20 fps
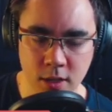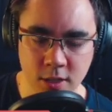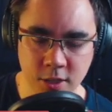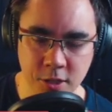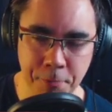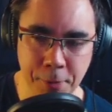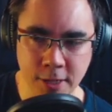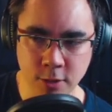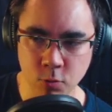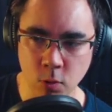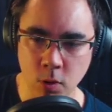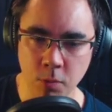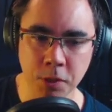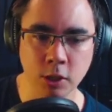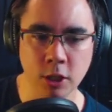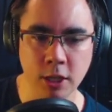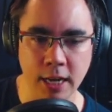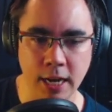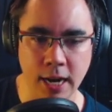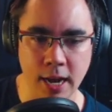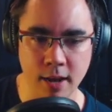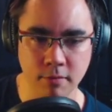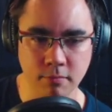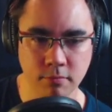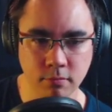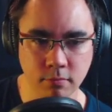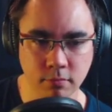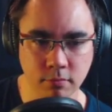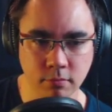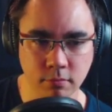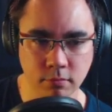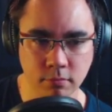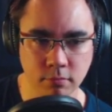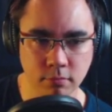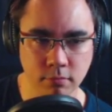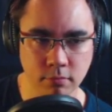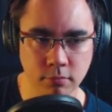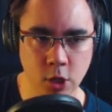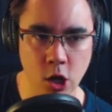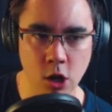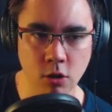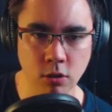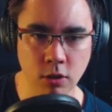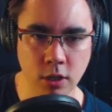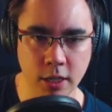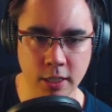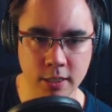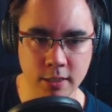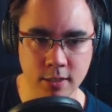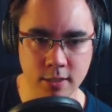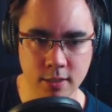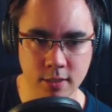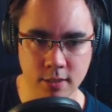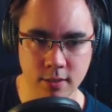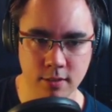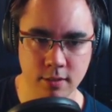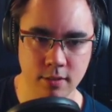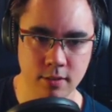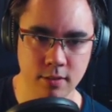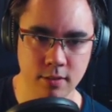Depends what we're looking at. Oh, look at this.